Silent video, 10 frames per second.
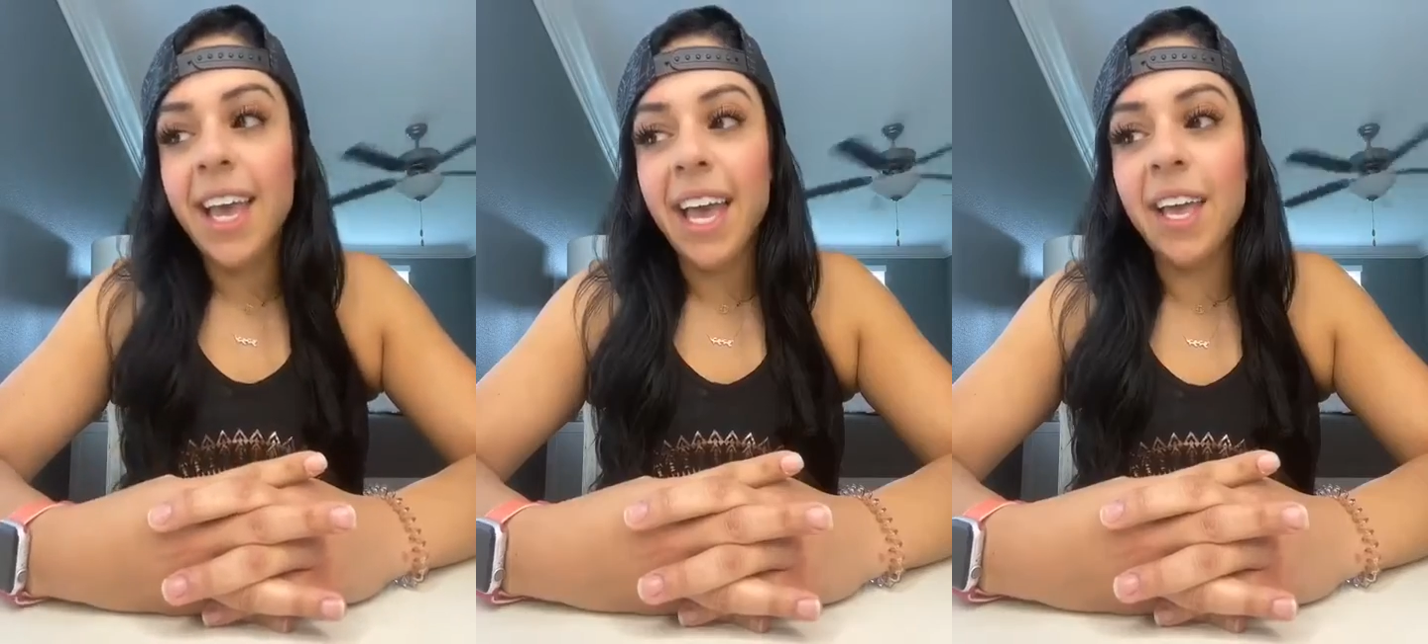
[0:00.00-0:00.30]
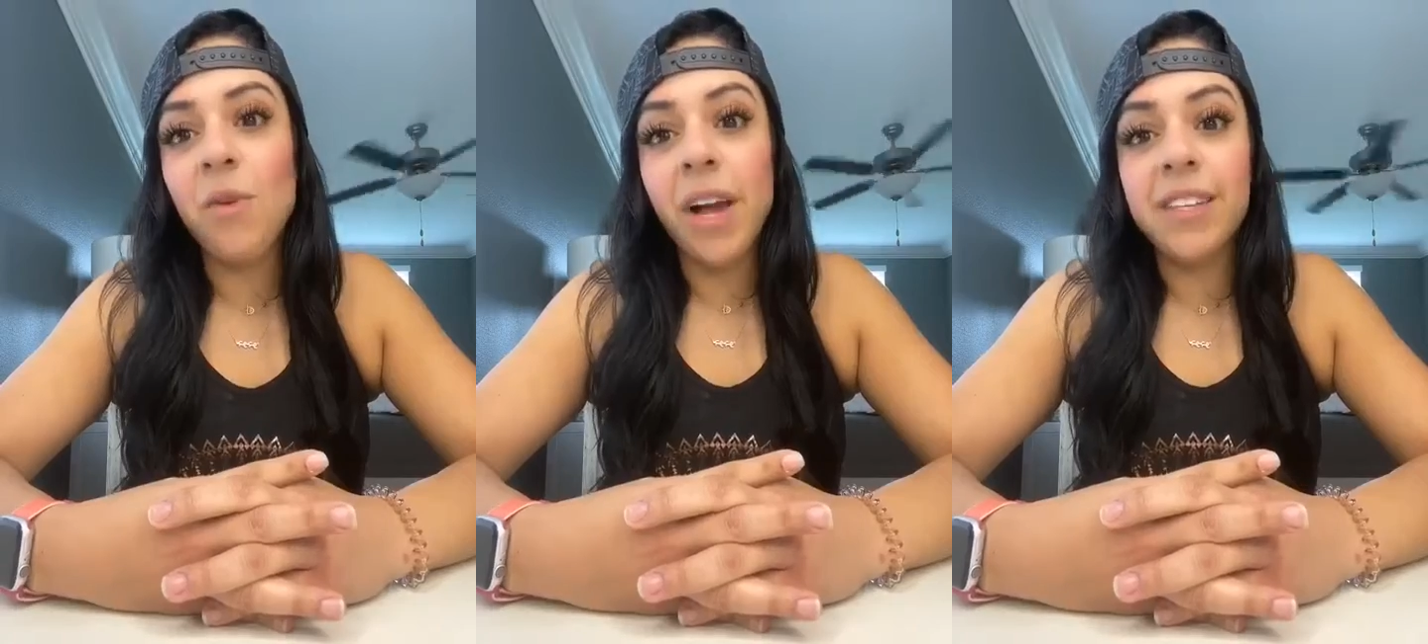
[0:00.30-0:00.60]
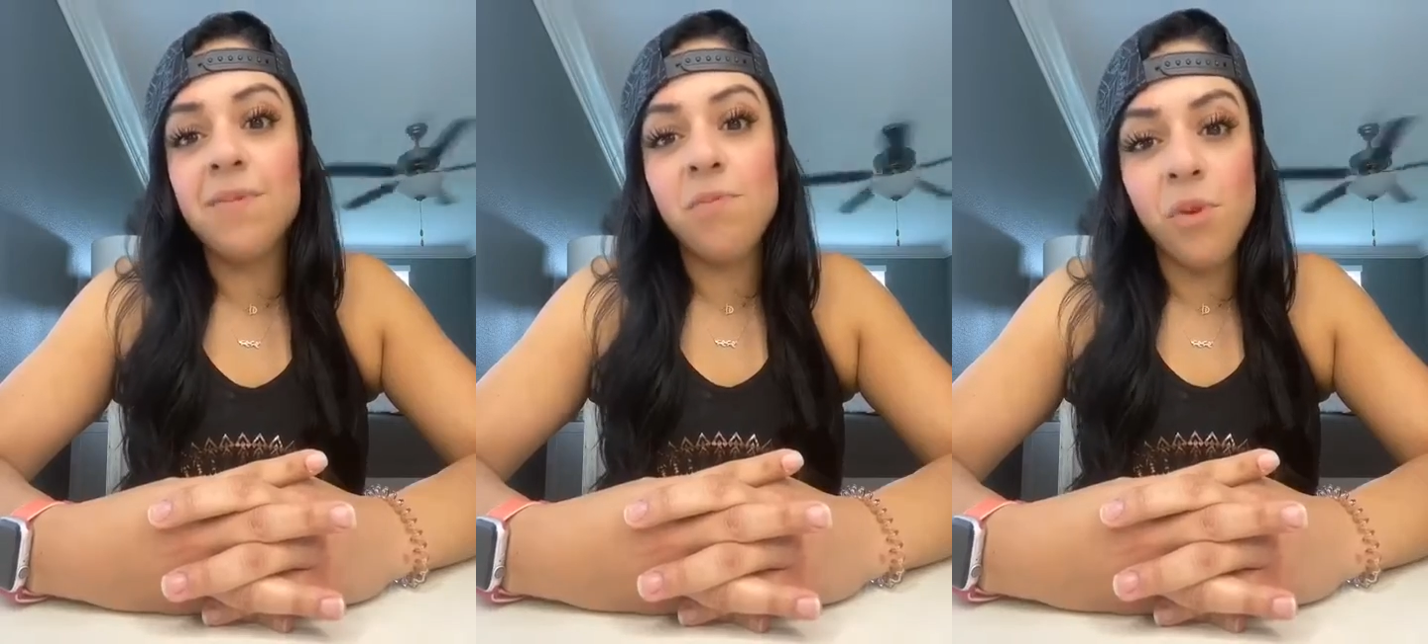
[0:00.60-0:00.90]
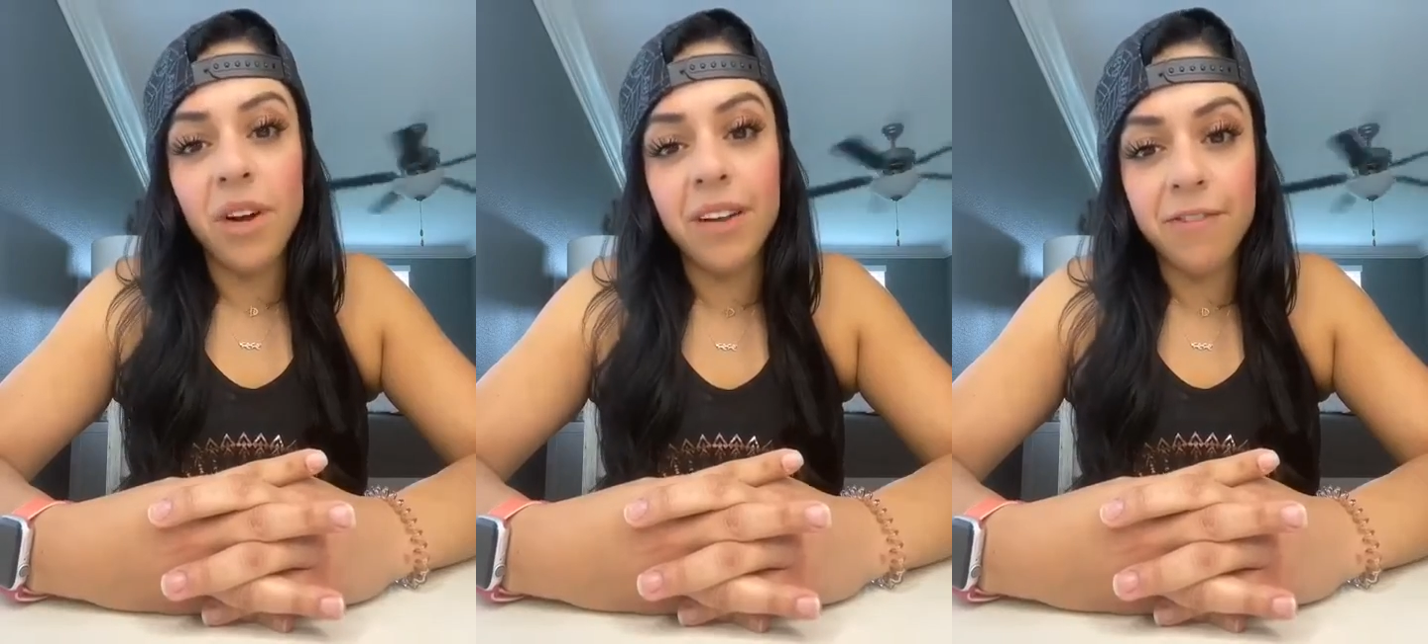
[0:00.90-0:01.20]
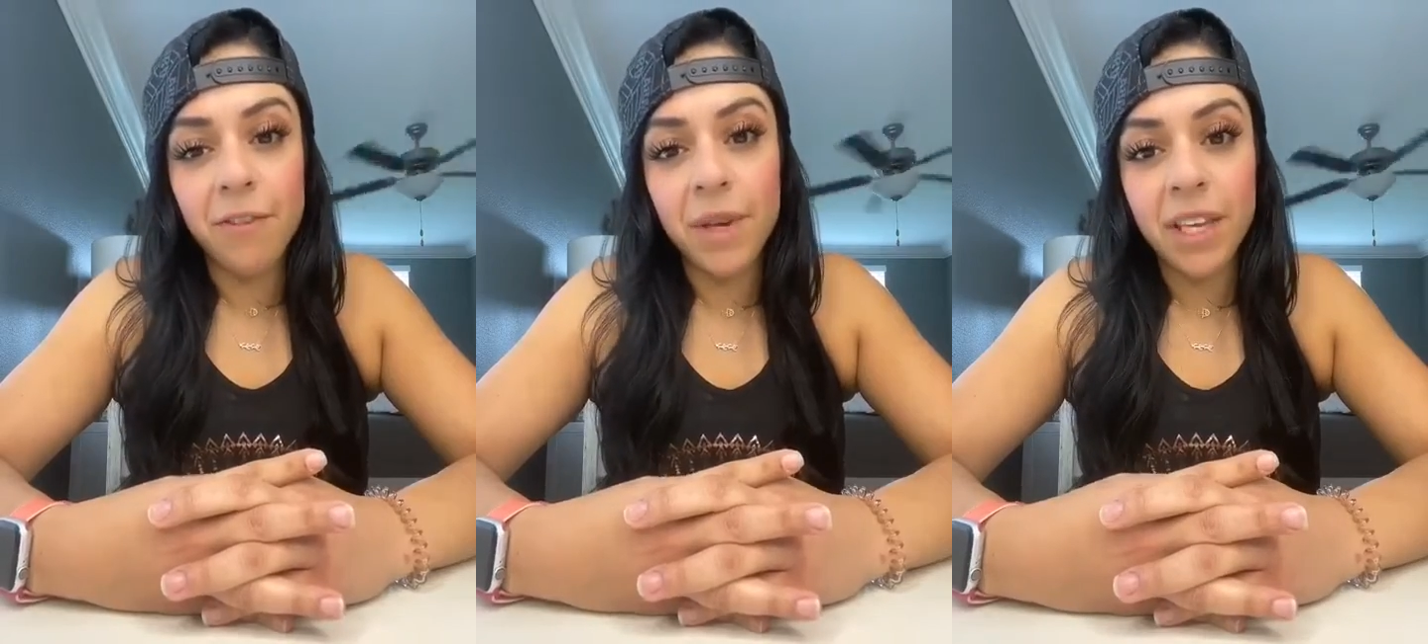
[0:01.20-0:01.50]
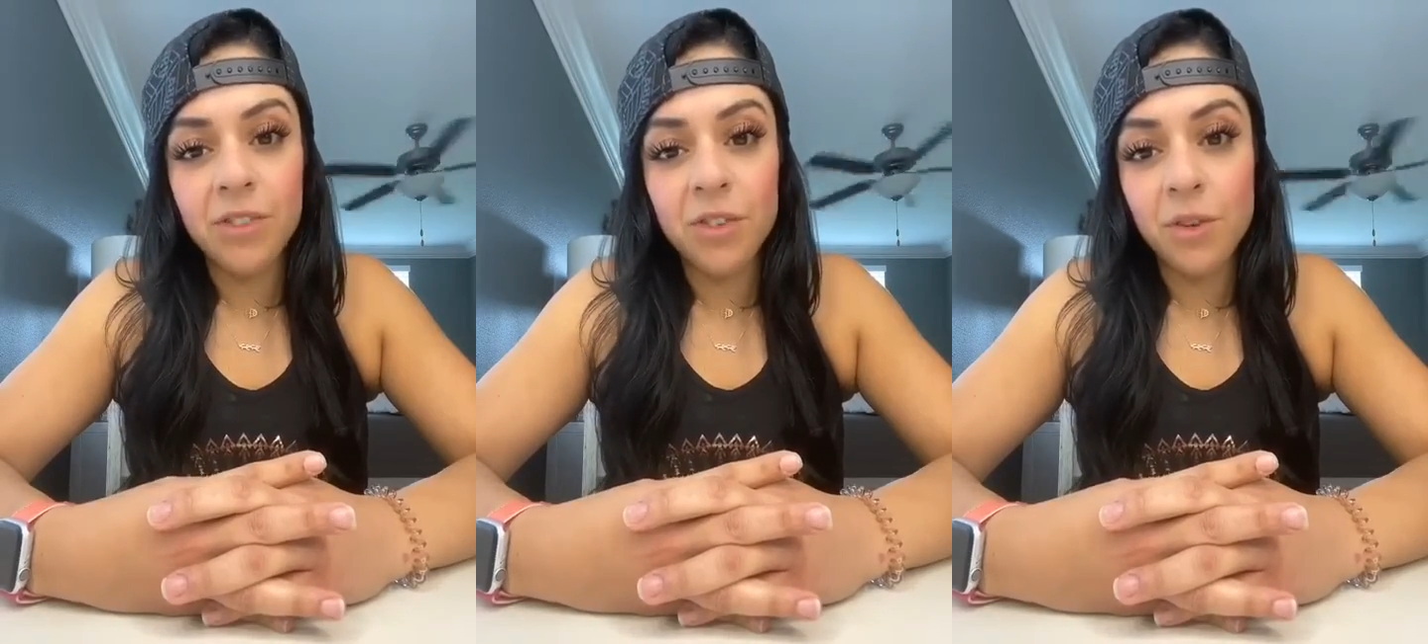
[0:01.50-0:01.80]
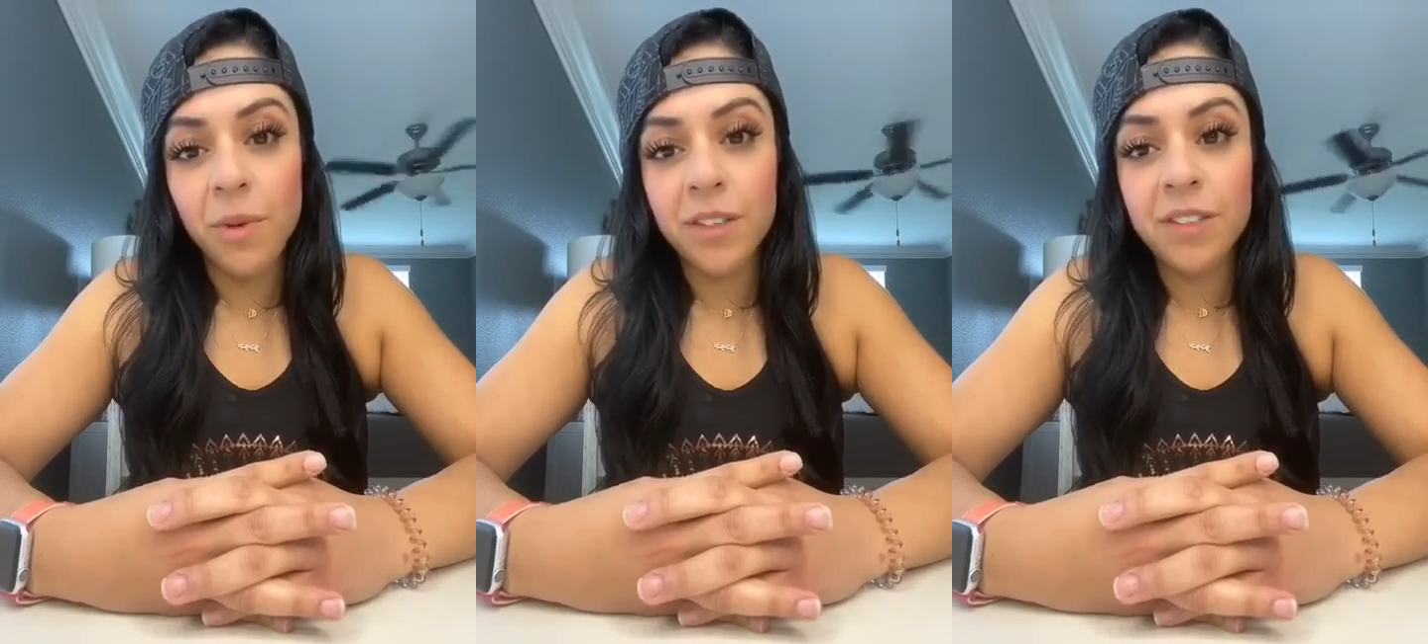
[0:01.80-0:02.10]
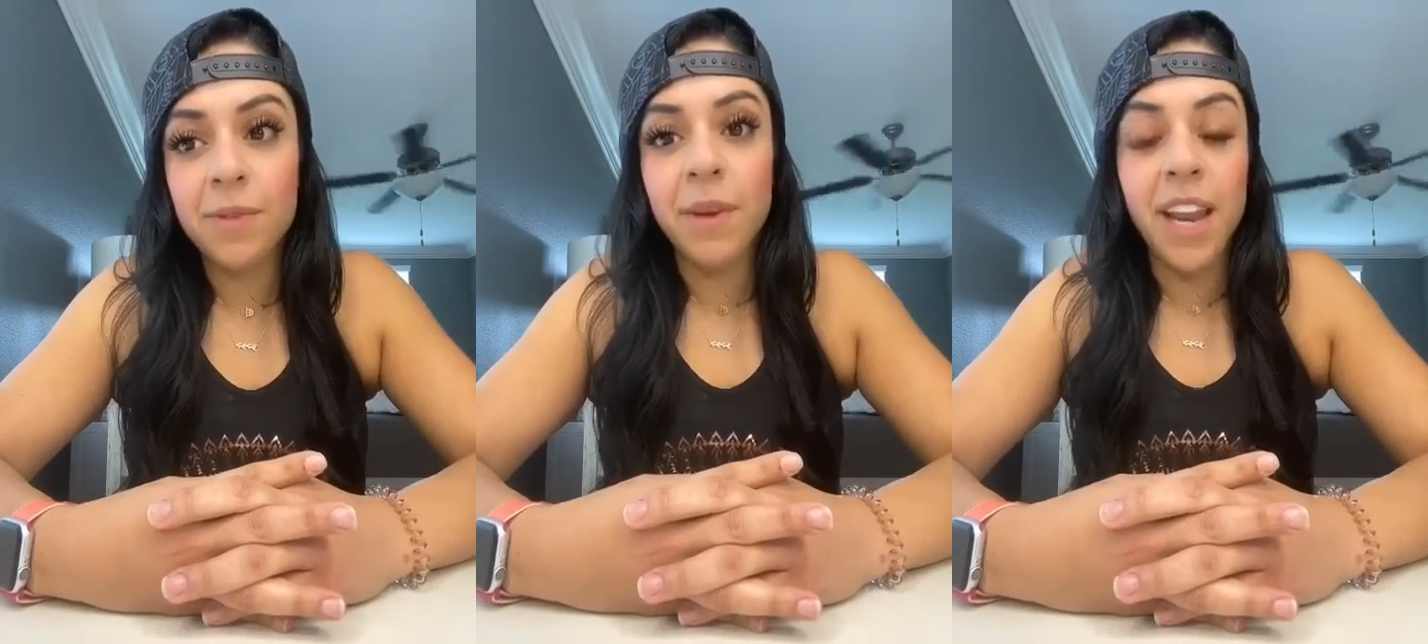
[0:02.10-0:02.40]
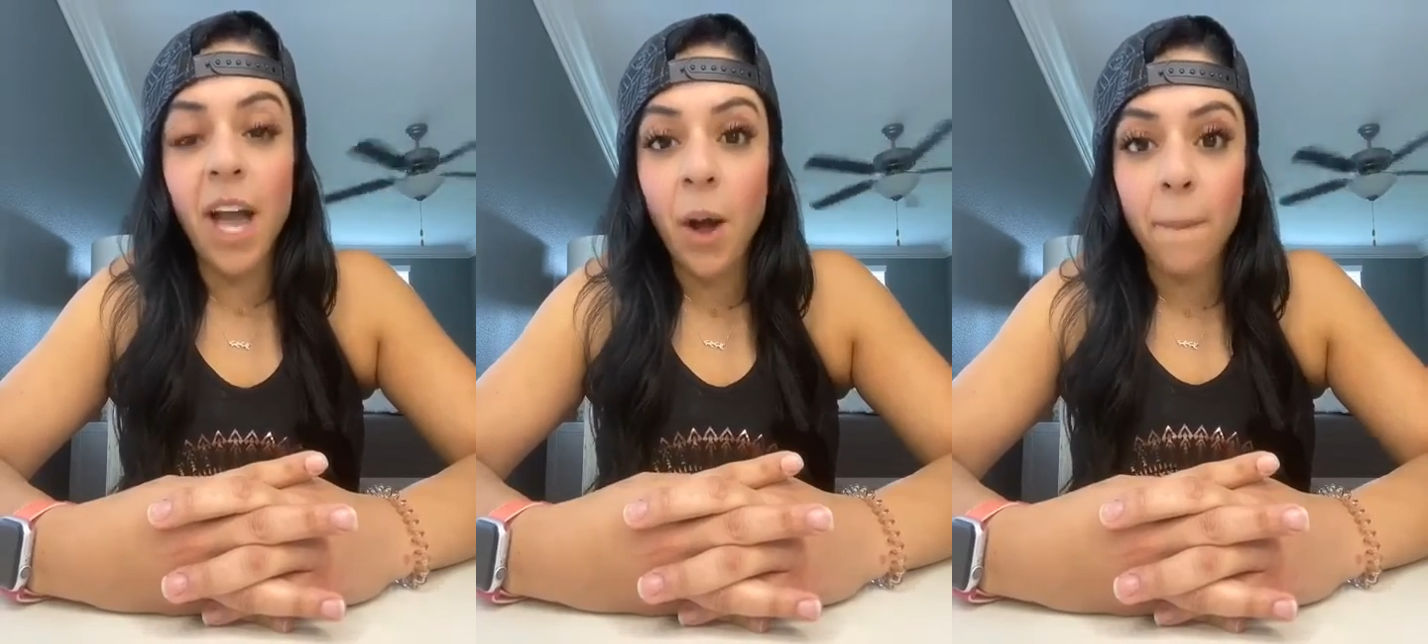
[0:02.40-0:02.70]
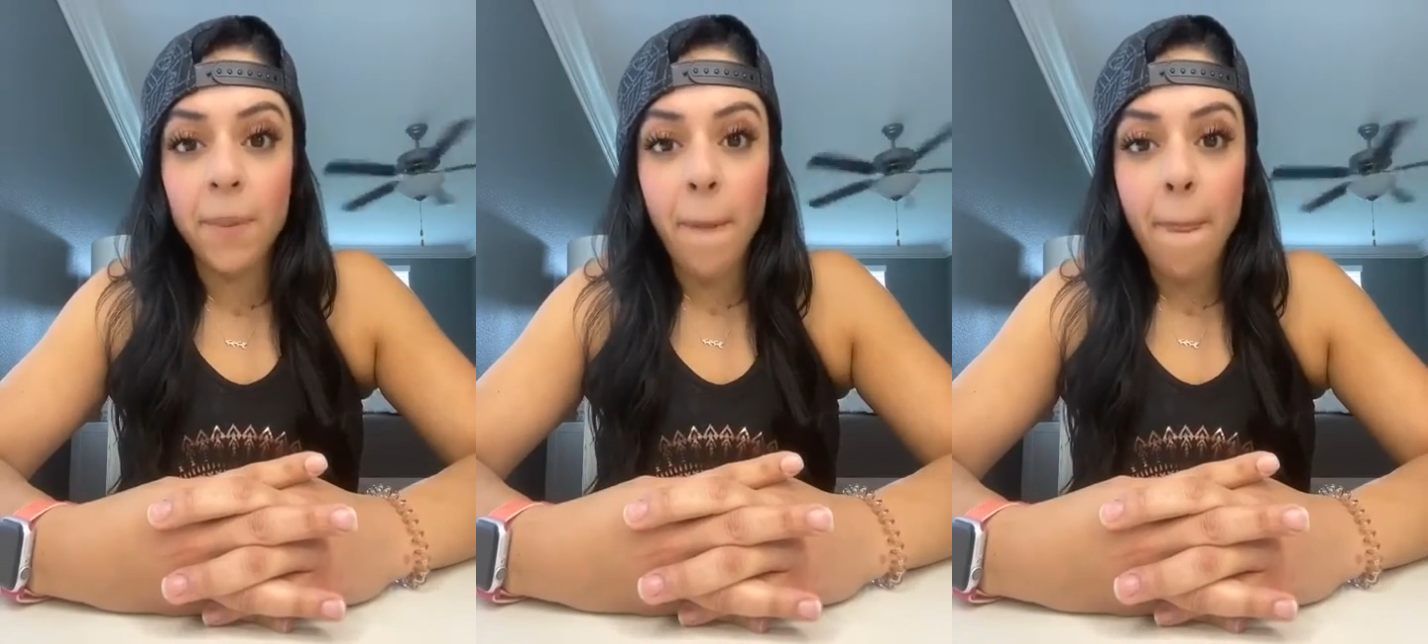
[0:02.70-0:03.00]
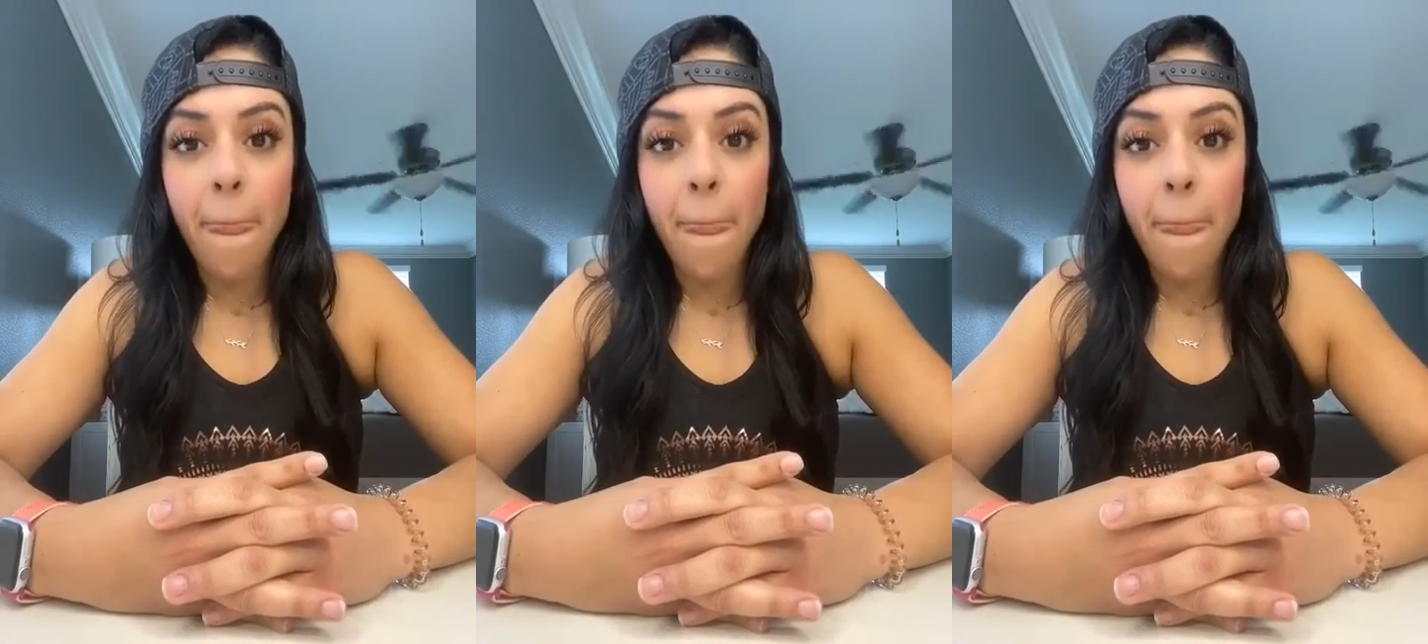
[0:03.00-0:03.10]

and why it's important for me to participate and help